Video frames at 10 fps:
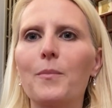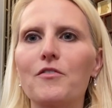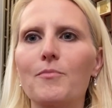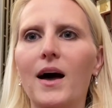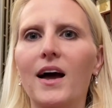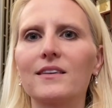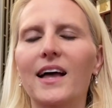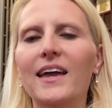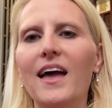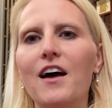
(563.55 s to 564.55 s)
of mine
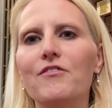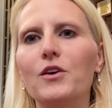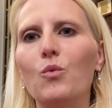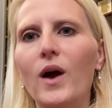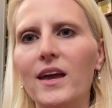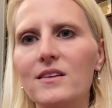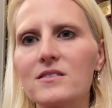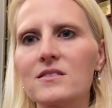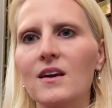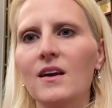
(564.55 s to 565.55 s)
like heavy weights,